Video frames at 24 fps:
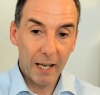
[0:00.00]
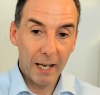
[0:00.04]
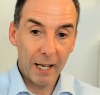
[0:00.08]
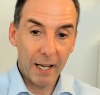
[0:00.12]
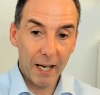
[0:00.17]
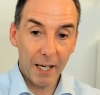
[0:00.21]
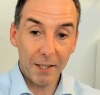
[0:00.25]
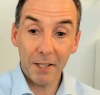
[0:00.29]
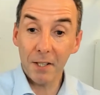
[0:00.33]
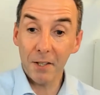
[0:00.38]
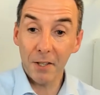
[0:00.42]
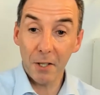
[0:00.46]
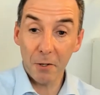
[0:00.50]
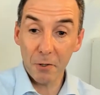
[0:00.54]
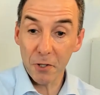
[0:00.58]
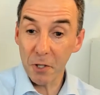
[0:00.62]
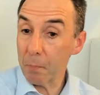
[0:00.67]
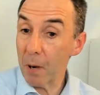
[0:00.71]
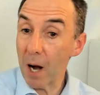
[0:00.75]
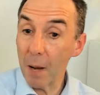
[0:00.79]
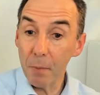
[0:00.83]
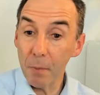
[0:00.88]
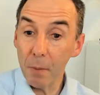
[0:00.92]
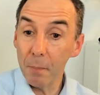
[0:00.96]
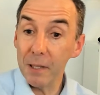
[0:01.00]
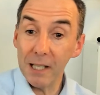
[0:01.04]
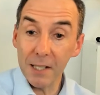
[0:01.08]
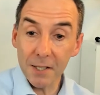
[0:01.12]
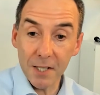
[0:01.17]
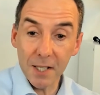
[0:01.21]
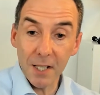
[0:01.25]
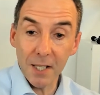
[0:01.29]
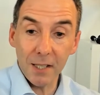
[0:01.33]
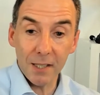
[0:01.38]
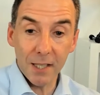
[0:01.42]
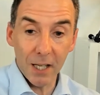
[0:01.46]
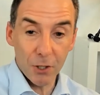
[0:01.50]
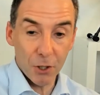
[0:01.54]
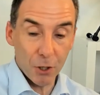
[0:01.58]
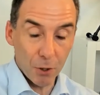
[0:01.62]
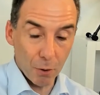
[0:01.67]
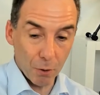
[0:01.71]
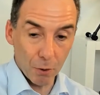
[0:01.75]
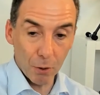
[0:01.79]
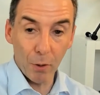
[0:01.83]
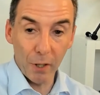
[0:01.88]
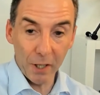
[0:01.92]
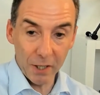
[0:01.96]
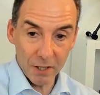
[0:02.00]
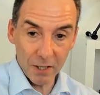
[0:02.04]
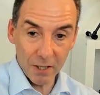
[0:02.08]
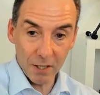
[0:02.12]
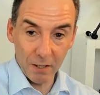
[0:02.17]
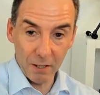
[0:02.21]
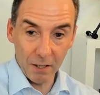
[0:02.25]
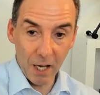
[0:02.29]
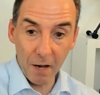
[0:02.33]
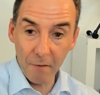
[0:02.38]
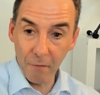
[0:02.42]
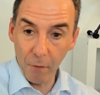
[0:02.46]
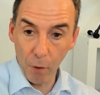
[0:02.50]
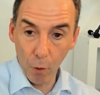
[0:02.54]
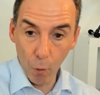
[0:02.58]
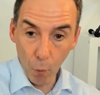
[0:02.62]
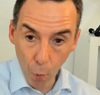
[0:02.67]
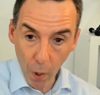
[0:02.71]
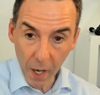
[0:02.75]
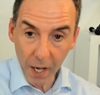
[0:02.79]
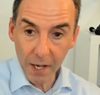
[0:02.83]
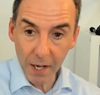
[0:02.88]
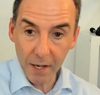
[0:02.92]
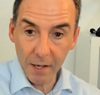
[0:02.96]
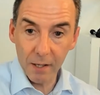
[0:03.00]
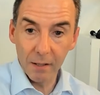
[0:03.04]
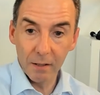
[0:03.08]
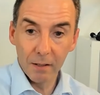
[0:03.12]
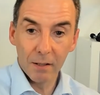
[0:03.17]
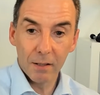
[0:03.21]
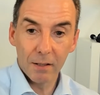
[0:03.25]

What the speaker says: and then there's the probability that you're going to ever win